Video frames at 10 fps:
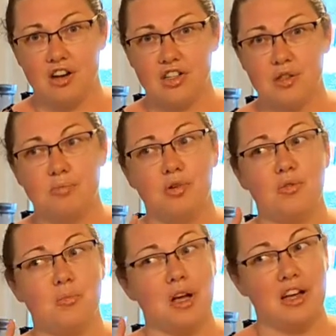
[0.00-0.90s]
to the point
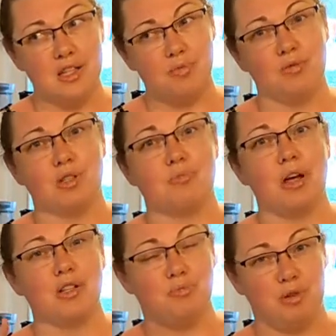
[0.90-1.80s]
where my husband was
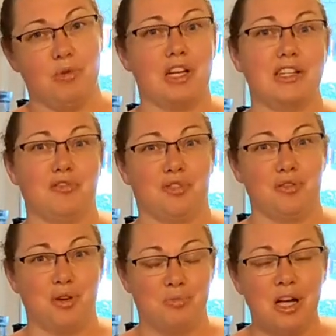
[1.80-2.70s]
about to put me in a different room